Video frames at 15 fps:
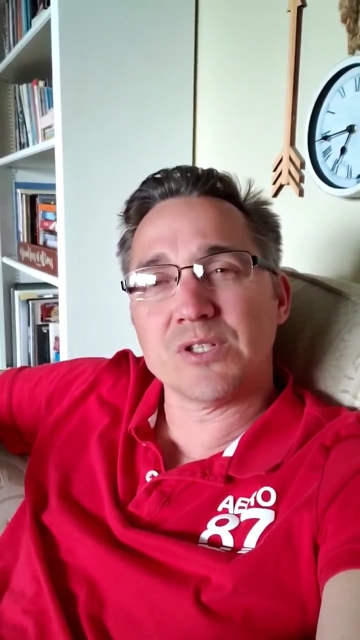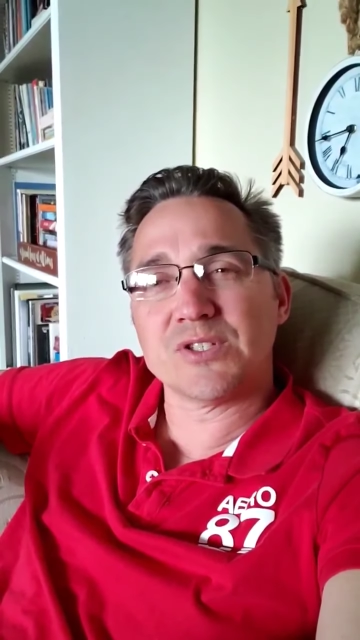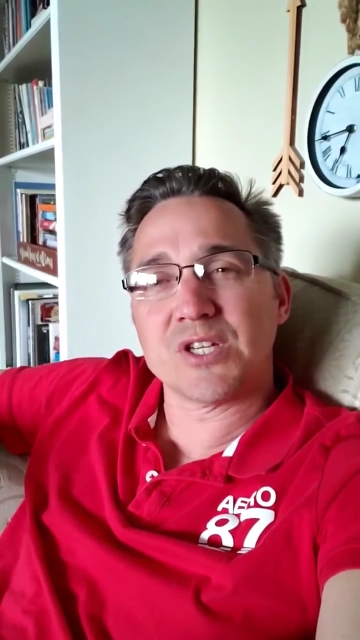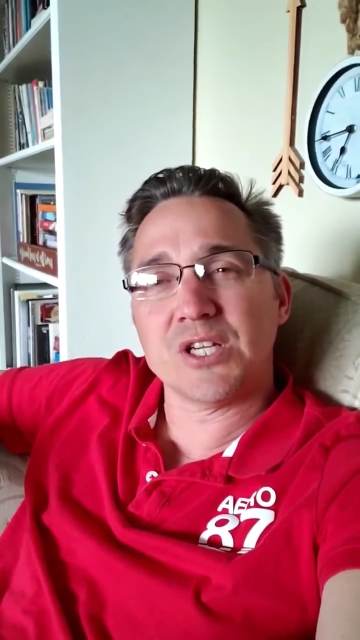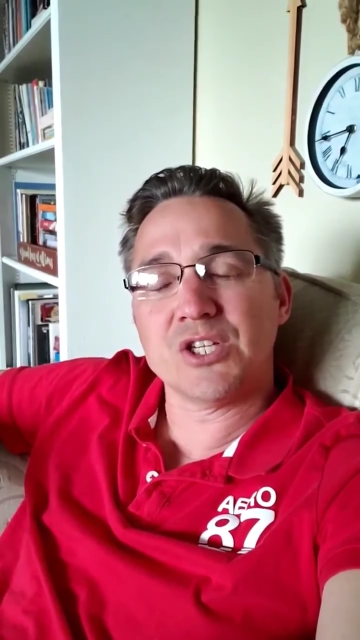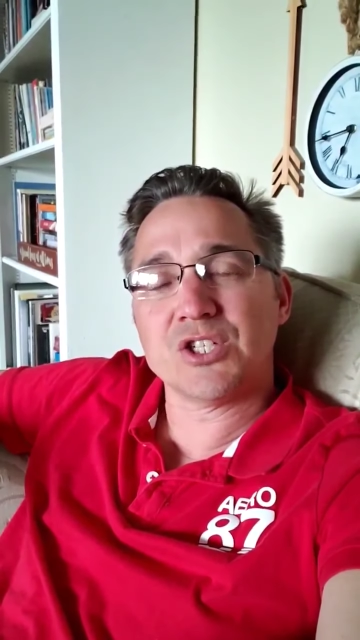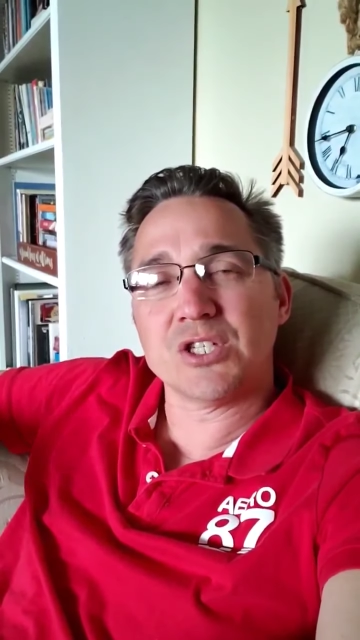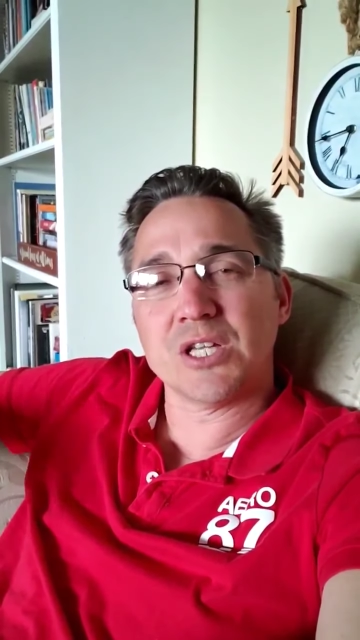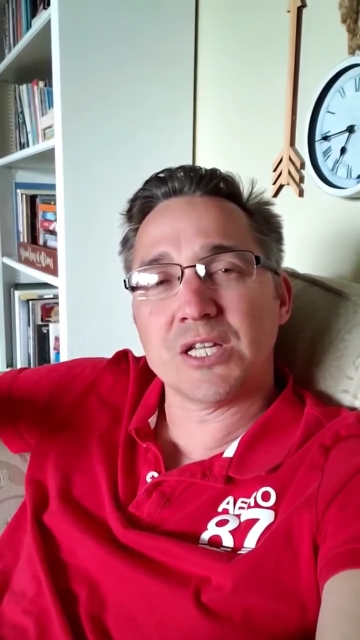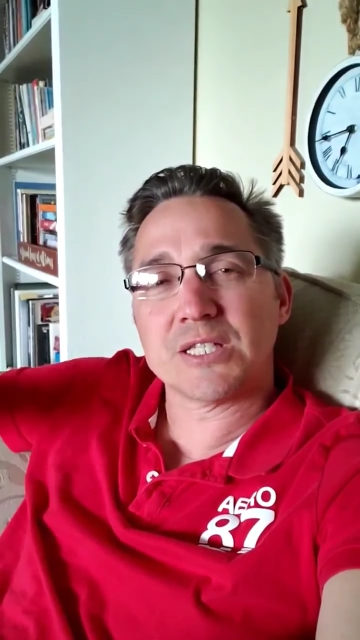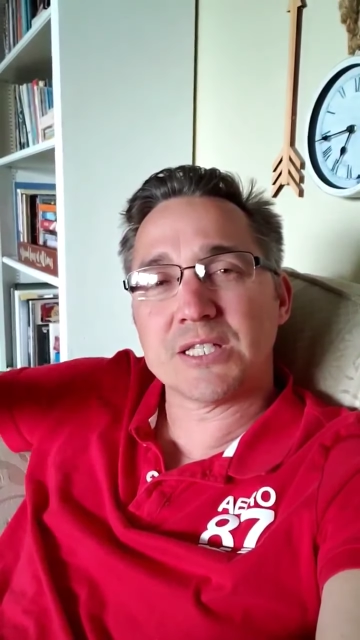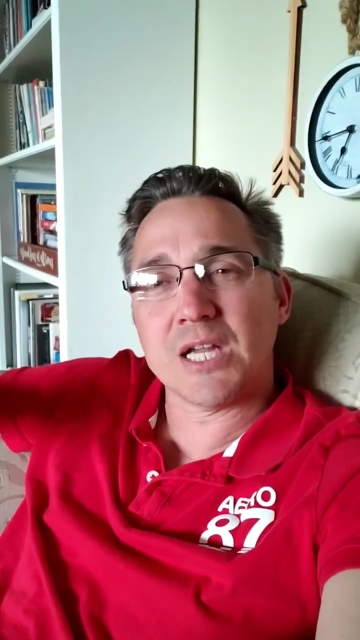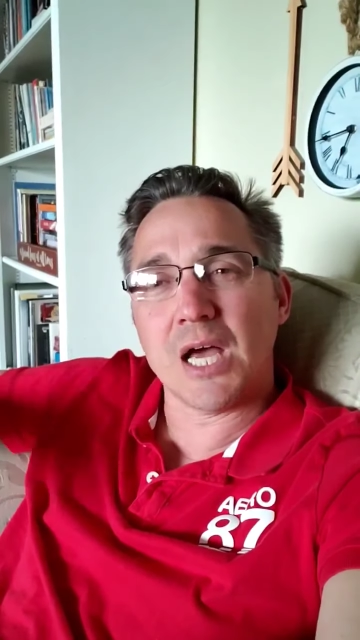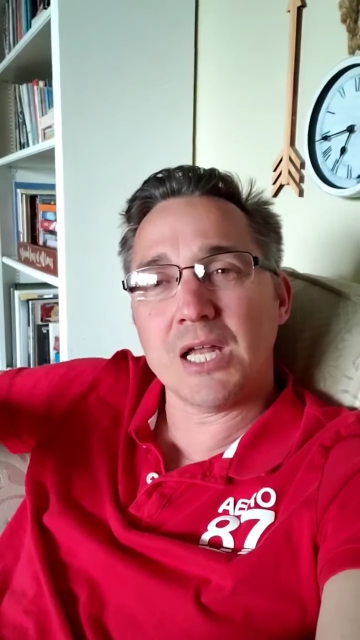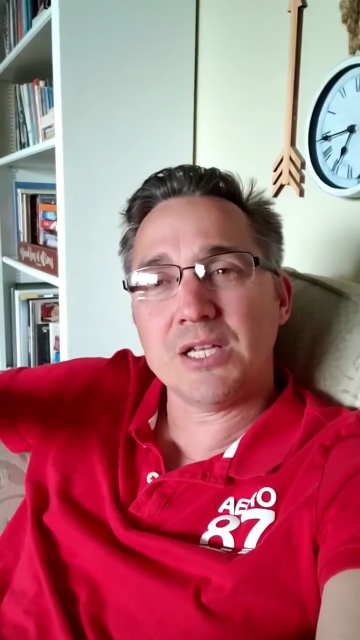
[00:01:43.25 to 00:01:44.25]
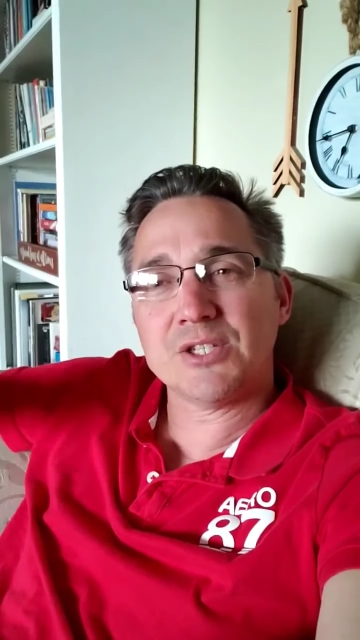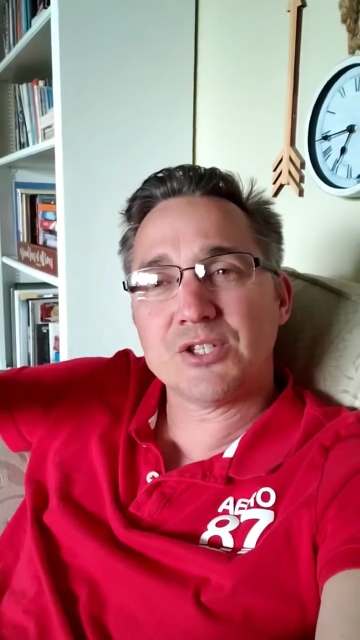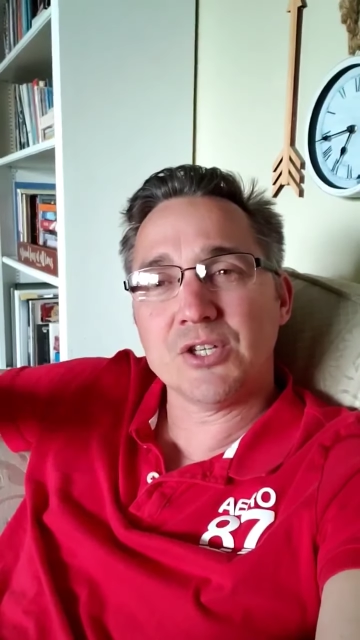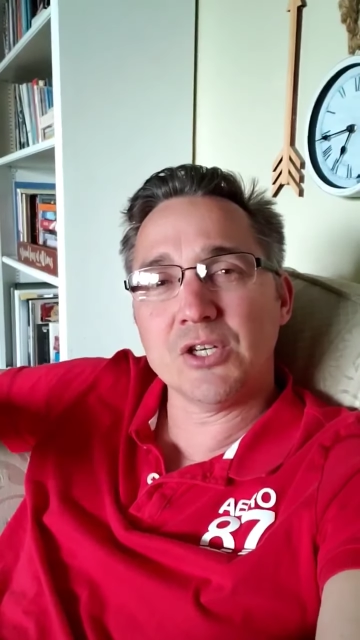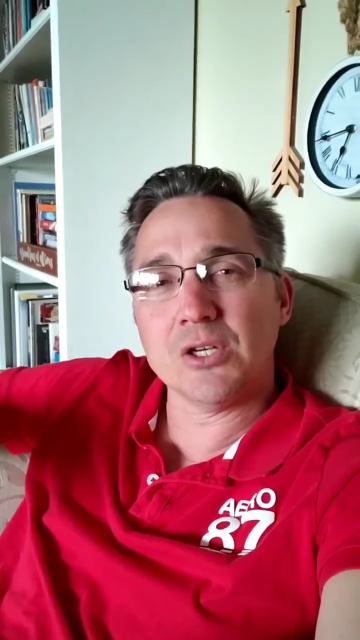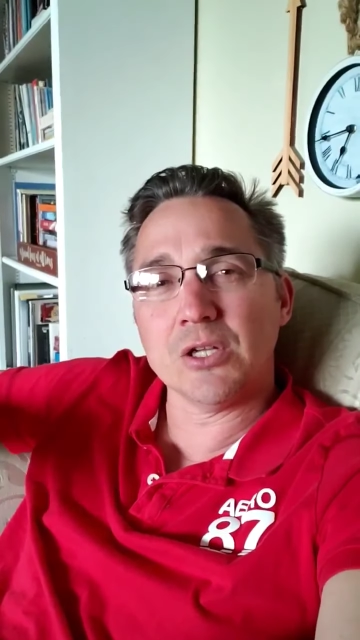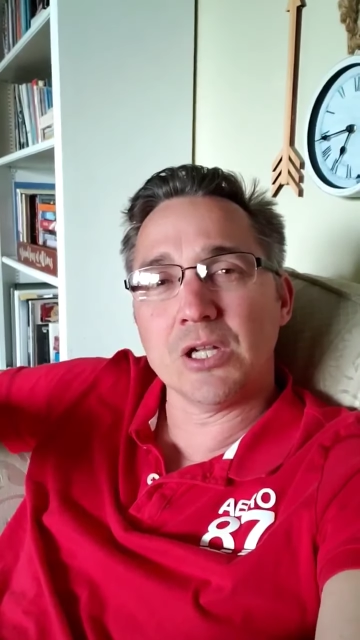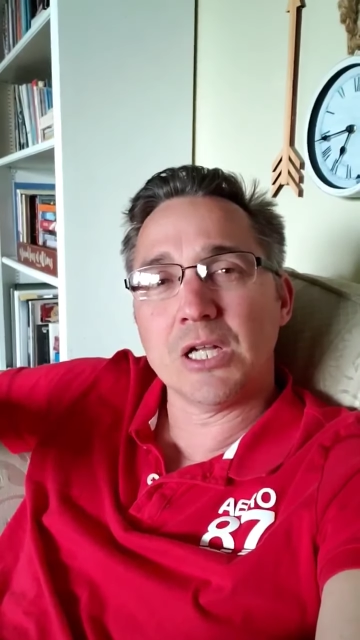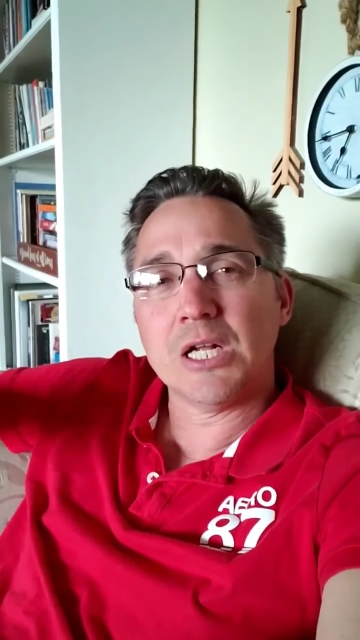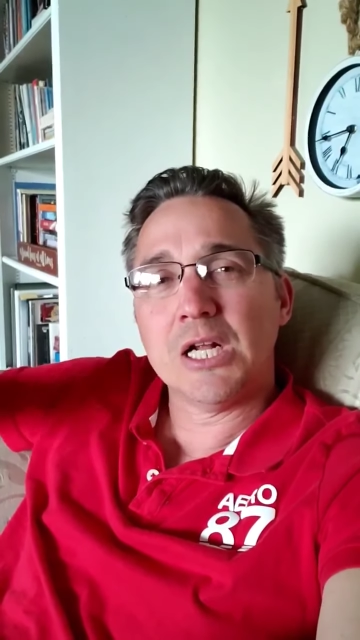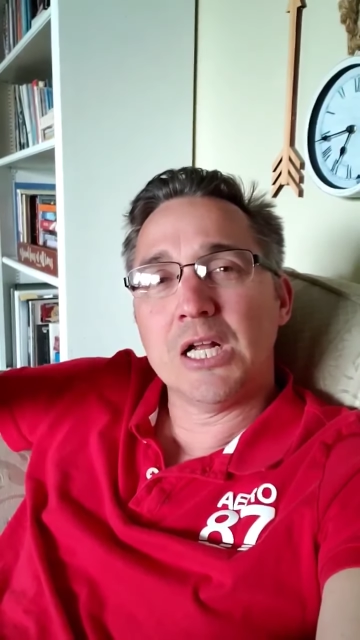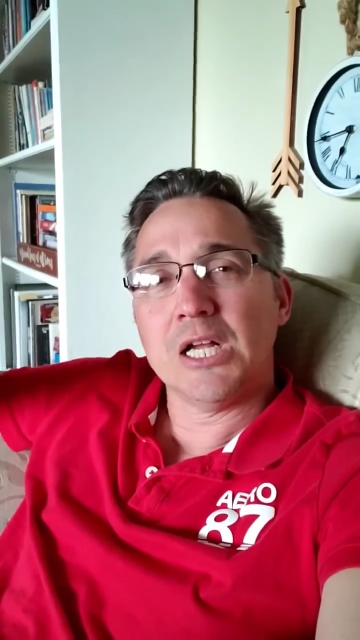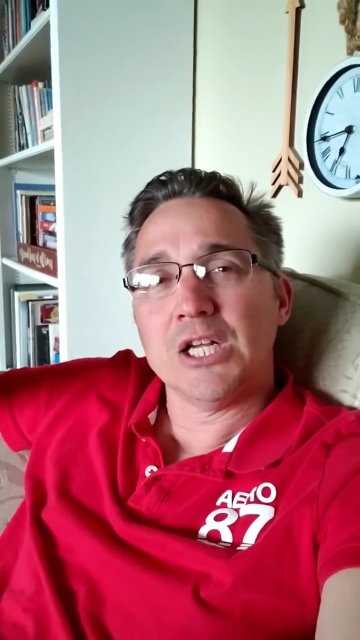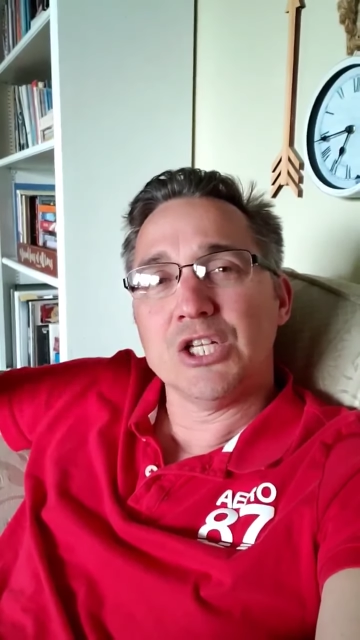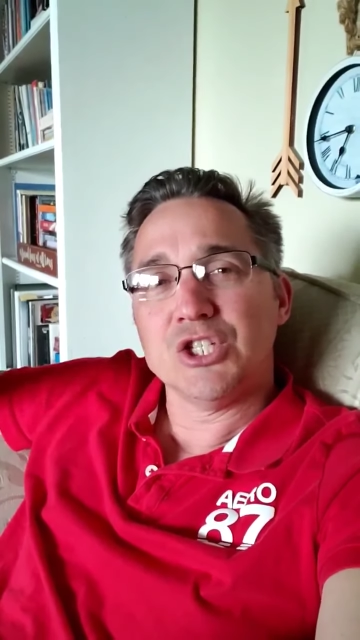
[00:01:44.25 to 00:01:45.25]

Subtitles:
realization that it's not until